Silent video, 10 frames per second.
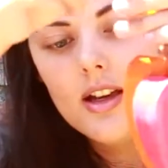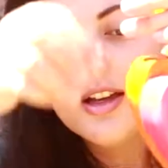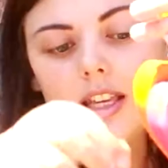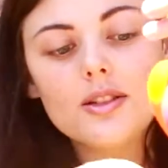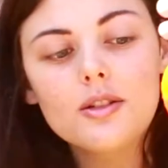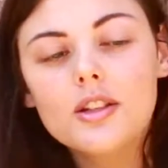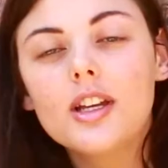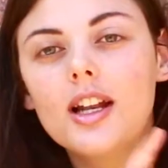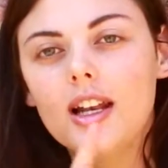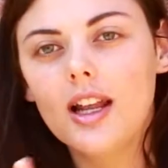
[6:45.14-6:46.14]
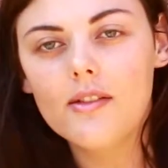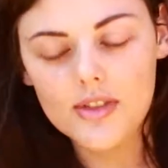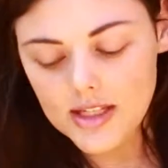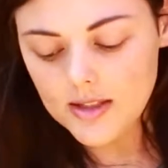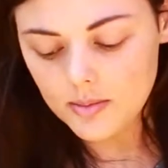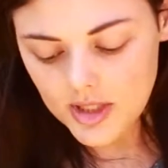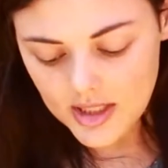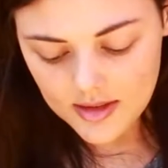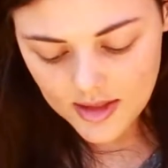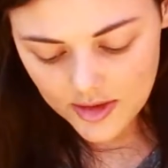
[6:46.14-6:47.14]
He's also gonna love these
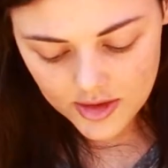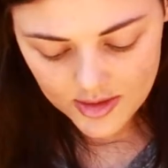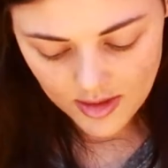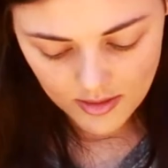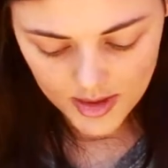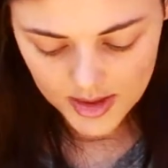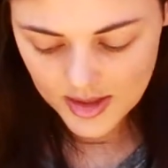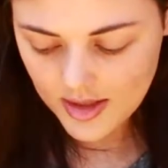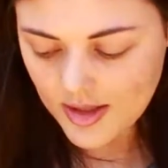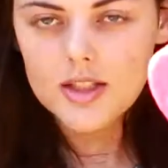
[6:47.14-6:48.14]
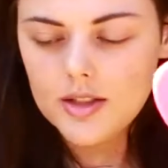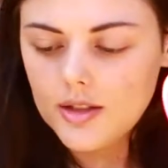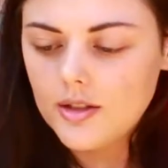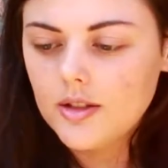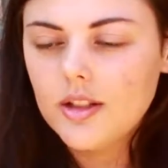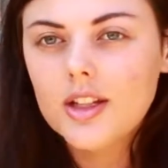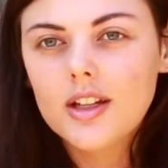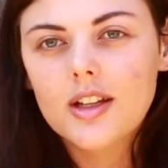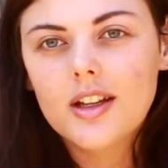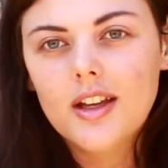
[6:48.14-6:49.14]
beads. I just know it. These two
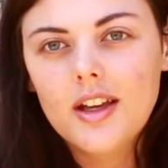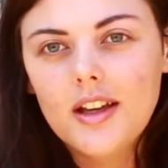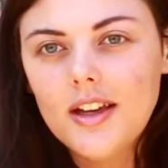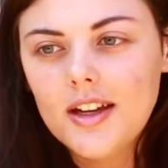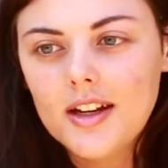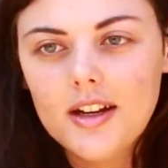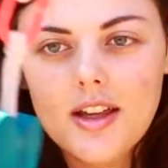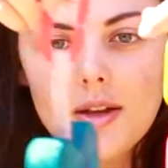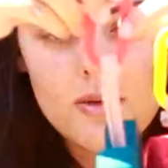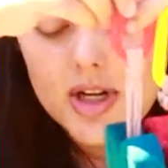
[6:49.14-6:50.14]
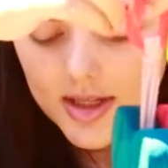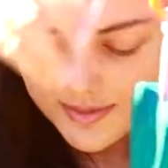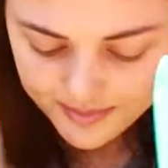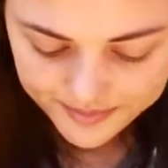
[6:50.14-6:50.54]
and another one.